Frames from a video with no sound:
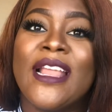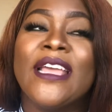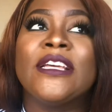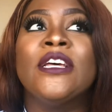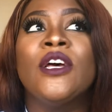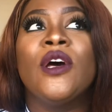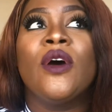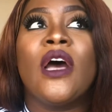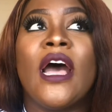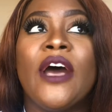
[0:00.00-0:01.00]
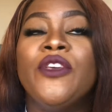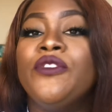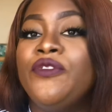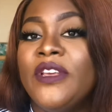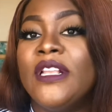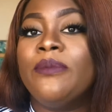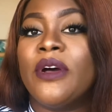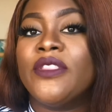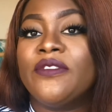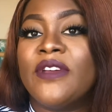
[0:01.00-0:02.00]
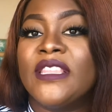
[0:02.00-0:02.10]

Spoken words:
like how you feel about the